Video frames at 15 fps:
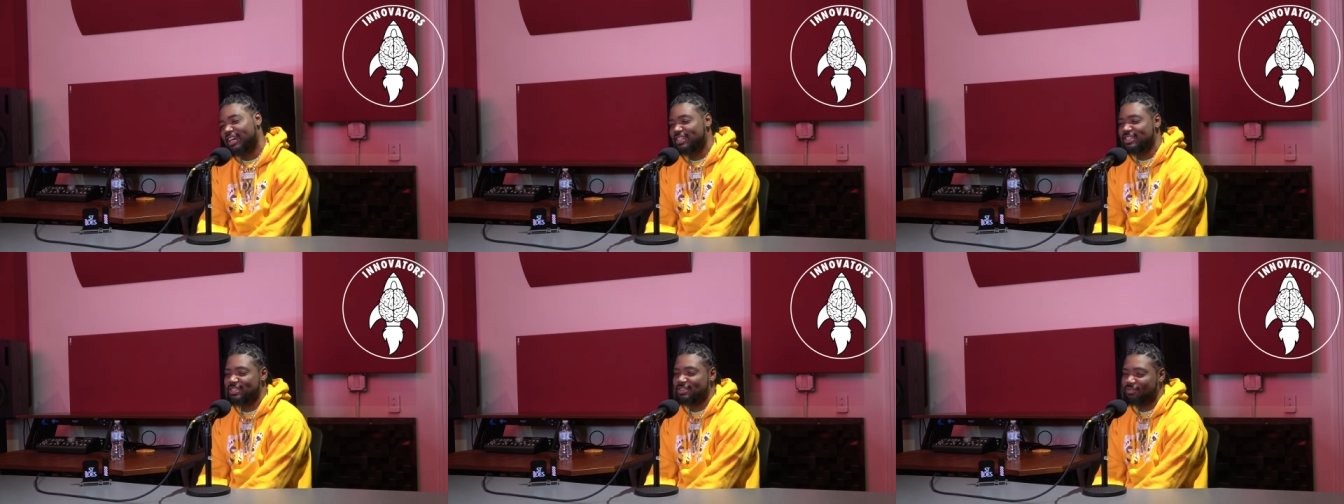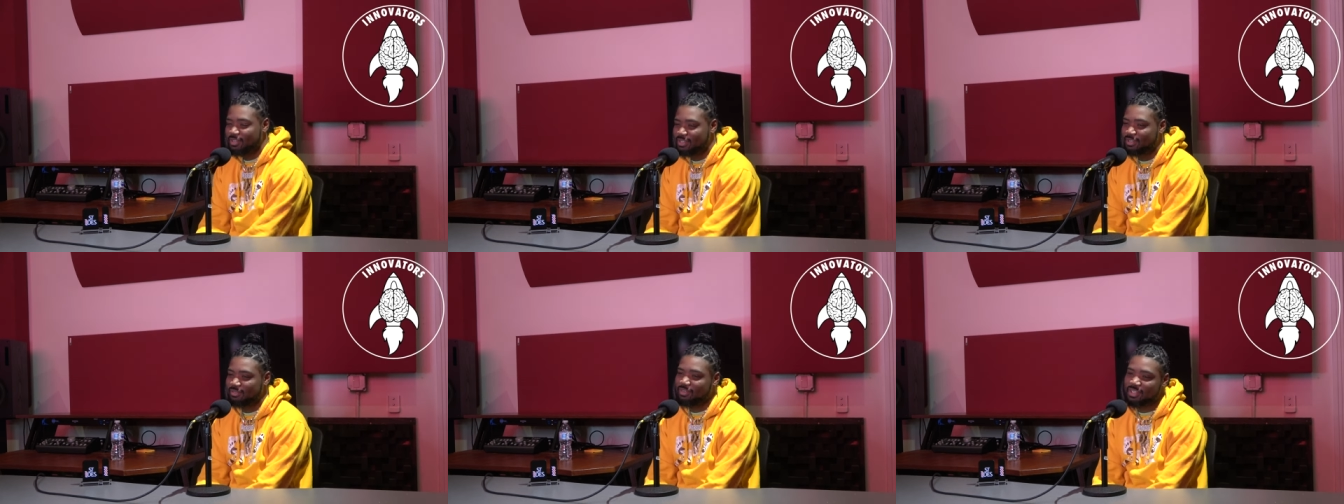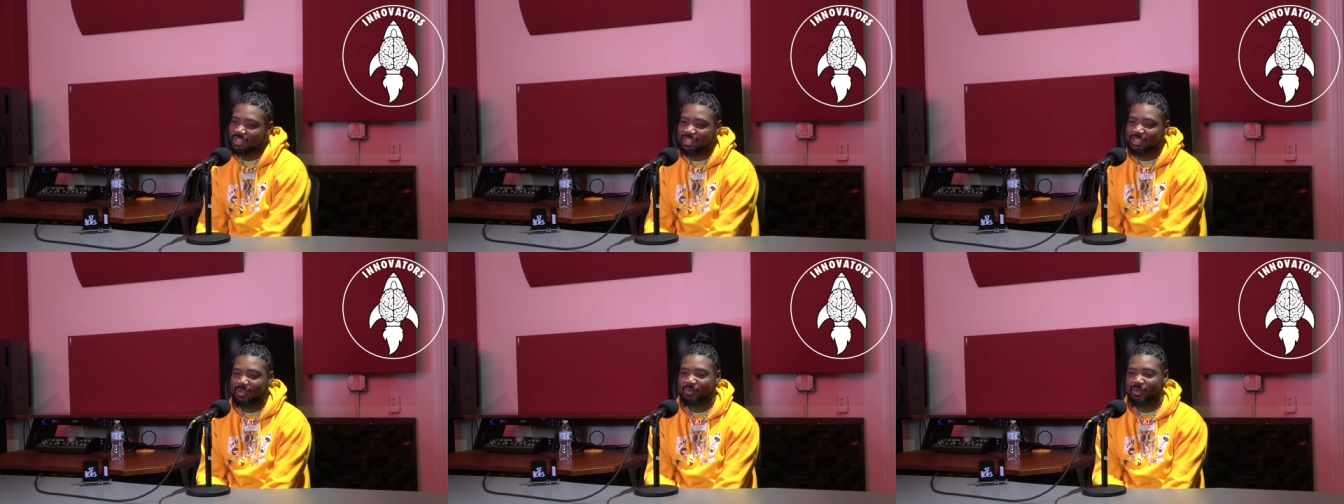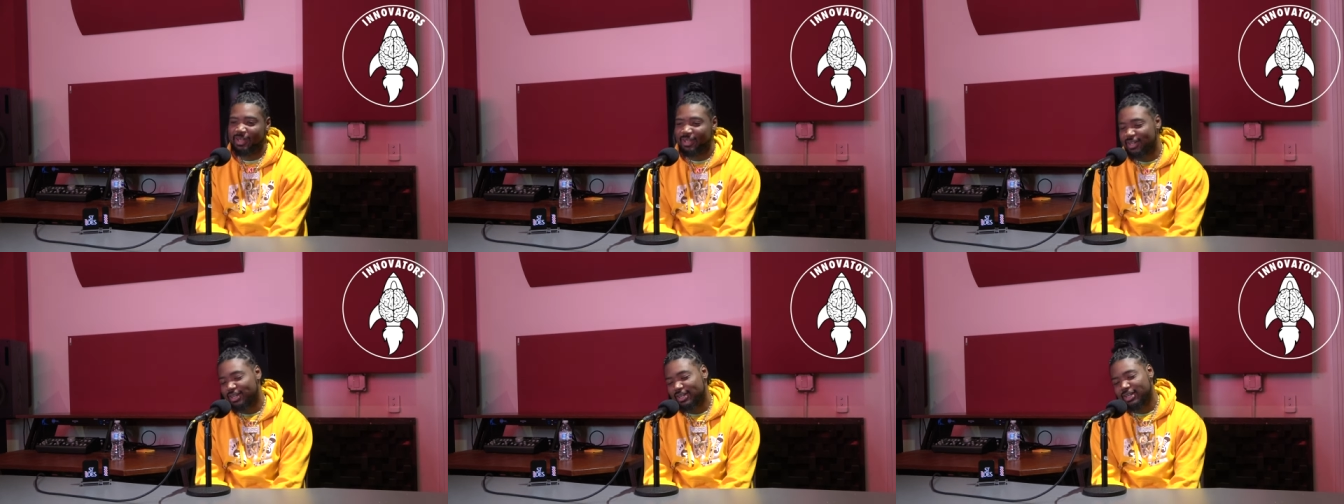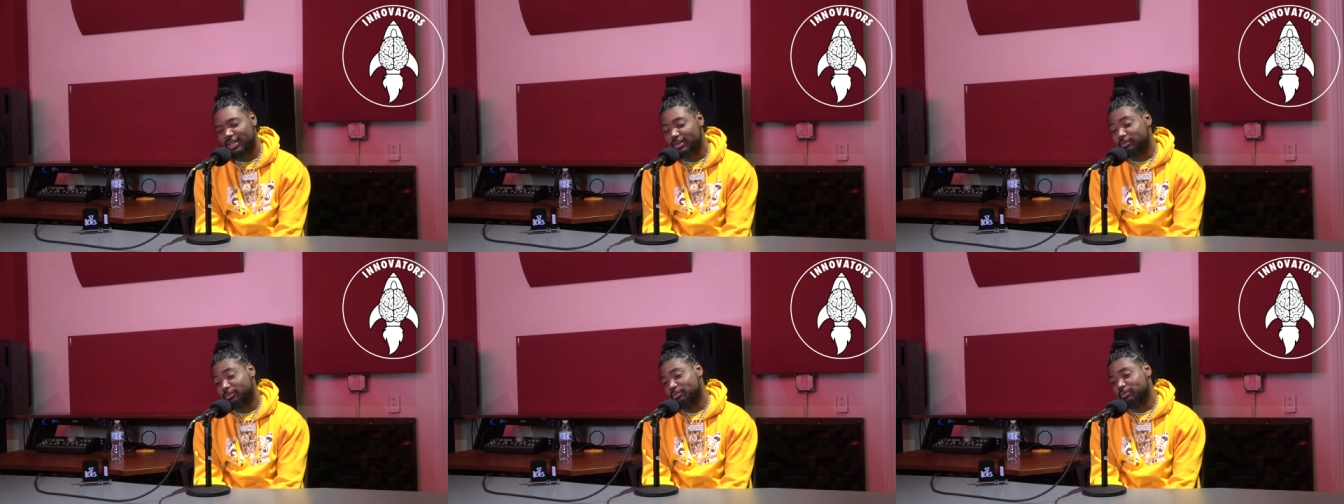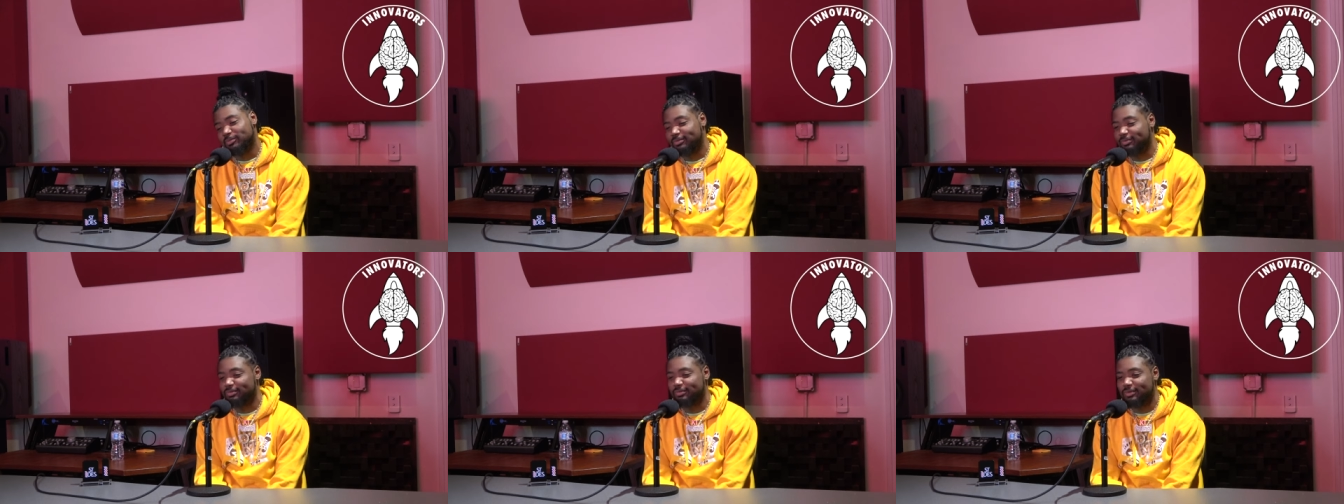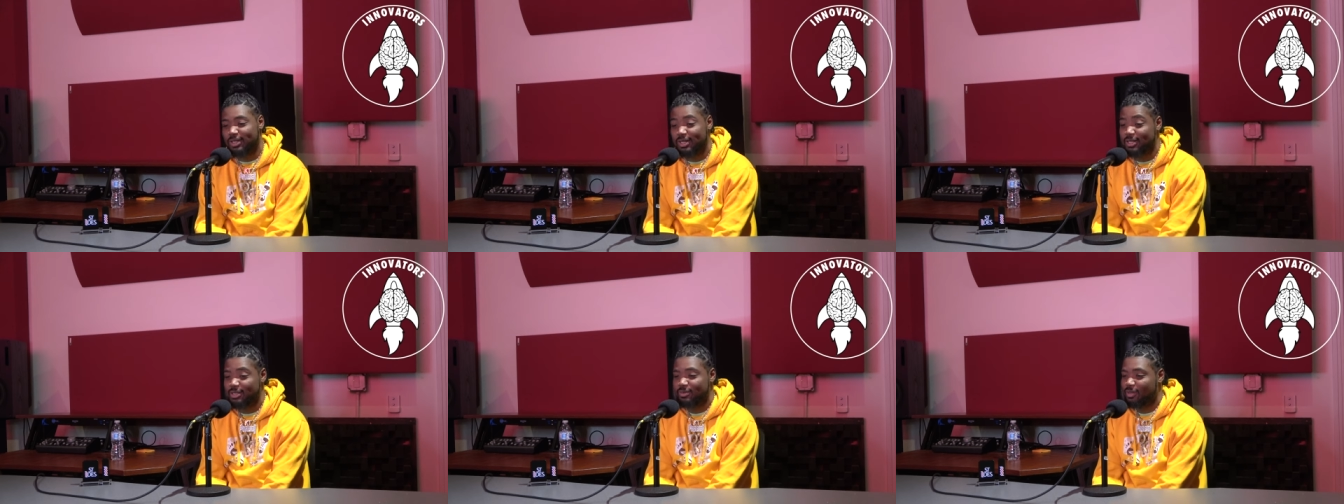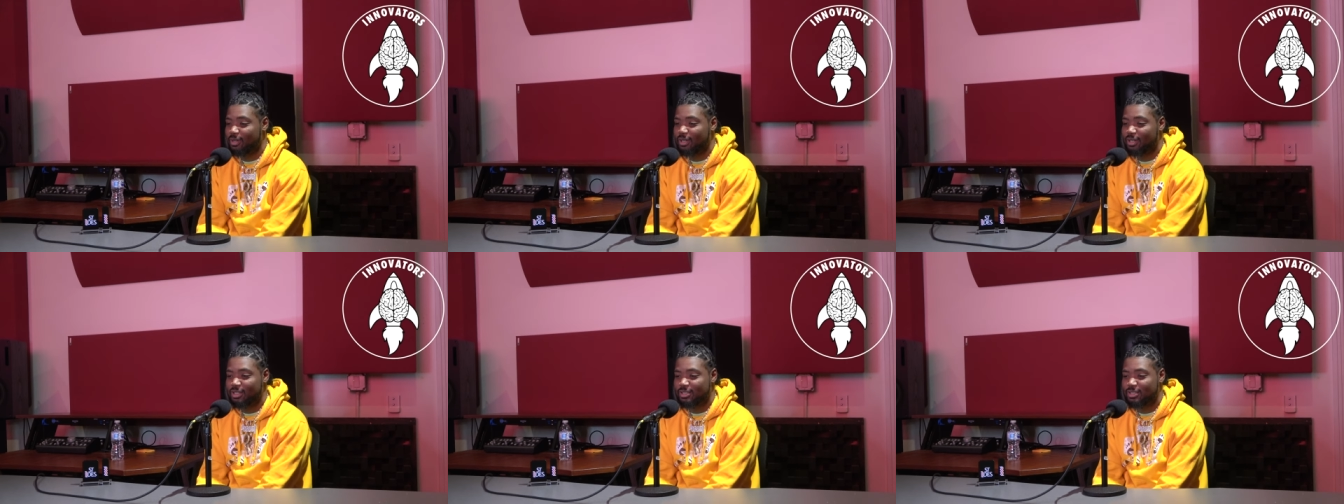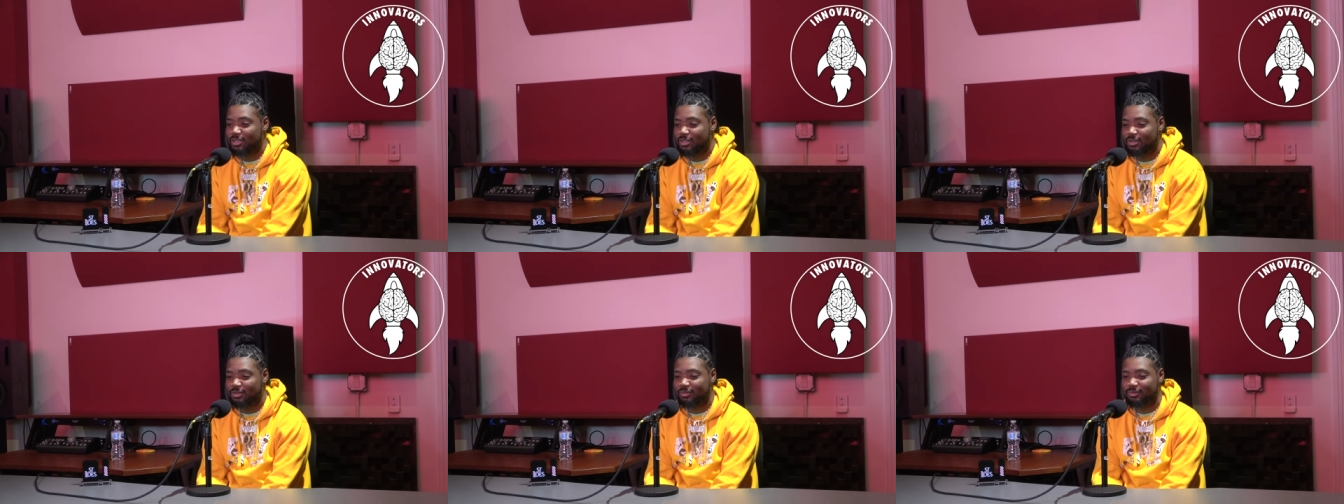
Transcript: They just 50-50 about yeah. it. Like it is what it is. though.